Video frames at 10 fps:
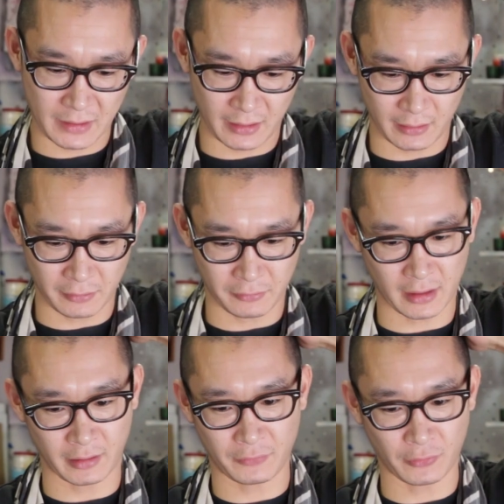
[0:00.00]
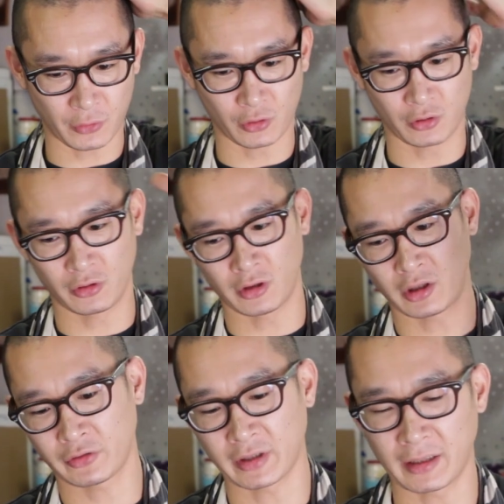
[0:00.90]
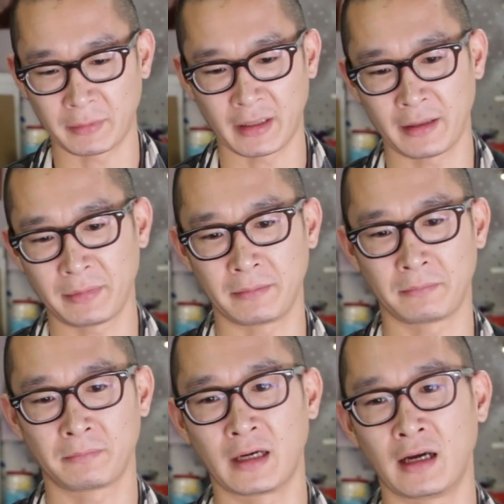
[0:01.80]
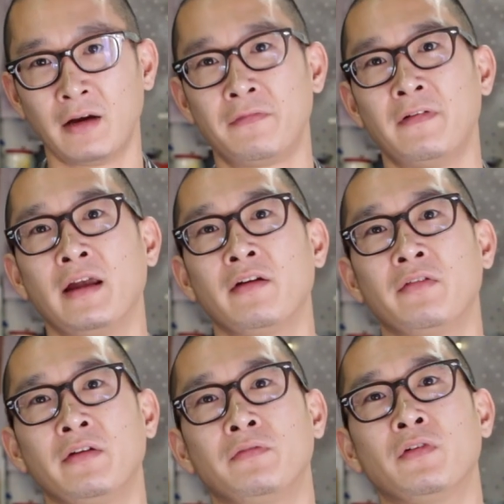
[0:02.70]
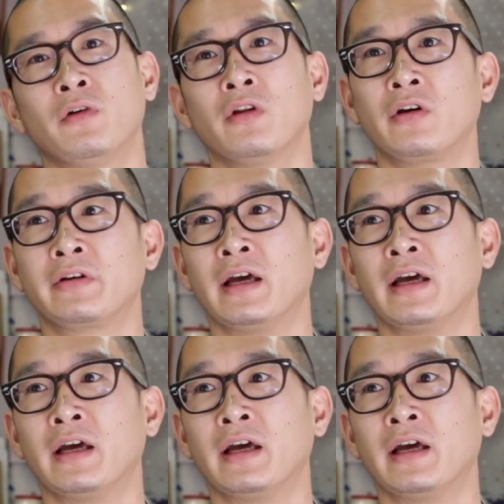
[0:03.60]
being around for a long time and I've been a uh, fan of it for a long